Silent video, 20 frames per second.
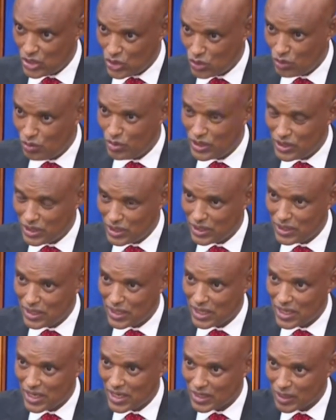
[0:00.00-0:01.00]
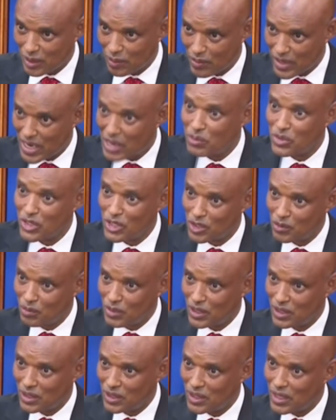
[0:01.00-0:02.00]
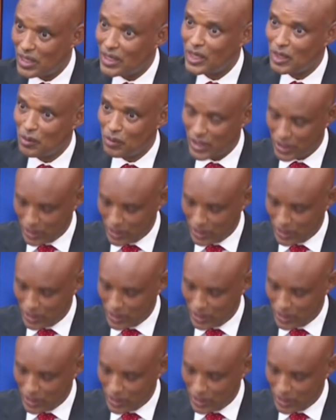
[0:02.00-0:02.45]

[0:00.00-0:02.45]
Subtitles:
be treated as a prime suspect in the matter.